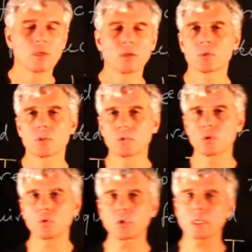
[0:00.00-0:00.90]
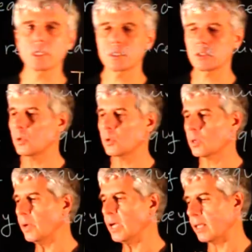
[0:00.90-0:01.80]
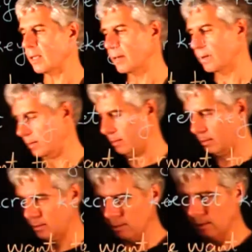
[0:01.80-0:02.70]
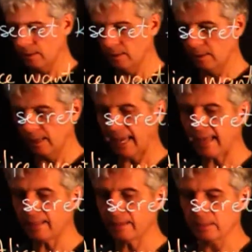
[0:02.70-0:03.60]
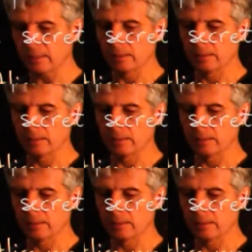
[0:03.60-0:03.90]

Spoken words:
So to do it in a secure way, Alice